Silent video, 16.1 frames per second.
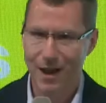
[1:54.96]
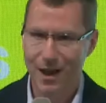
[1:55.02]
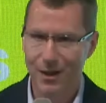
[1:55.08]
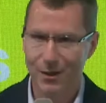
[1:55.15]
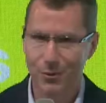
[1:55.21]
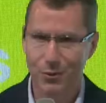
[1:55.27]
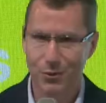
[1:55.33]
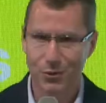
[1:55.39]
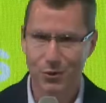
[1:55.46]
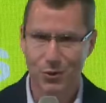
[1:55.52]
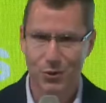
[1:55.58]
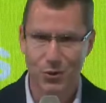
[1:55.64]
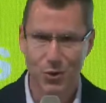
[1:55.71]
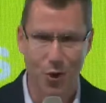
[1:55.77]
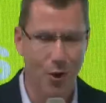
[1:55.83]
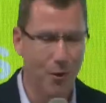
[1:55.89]
I will
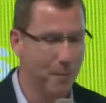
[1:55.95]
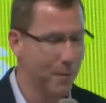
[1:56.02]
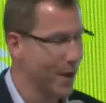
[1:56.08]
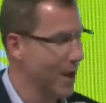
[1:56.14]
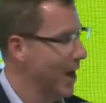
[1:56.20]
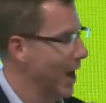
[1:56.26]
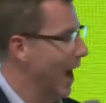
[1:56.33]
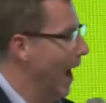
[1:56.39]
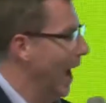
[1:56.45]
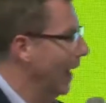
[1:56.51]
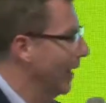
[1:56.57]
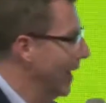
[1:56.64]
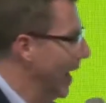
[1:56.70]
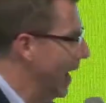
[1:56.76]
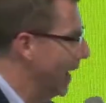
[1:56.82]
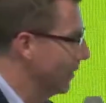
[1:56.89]
stop
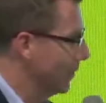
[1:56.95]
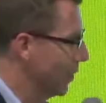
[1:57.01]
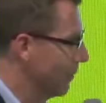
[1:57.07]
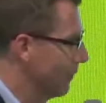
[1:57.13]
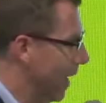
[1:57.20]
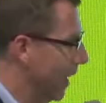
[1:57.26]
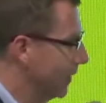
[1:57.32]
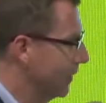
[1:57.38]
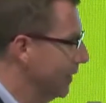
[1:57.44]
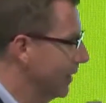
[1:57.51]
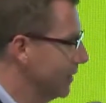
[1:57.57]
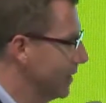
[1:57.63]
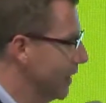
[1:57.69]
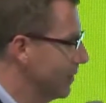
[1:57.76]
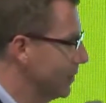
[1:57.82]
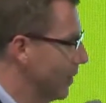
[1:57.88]
and hand over. I think
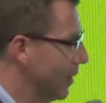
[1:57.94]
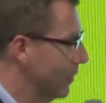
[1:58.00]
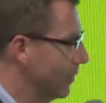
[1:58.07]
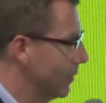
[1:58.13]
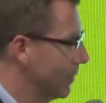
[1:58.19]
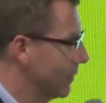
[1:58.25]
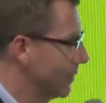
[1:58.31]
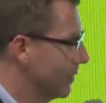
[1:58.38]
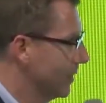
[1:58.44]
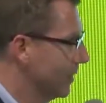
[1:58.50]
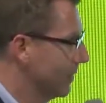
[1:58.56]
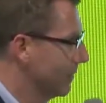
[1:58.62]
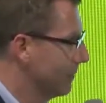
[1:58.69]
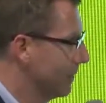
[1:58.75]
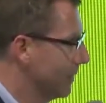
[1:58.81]
it's Antonio, isn't it?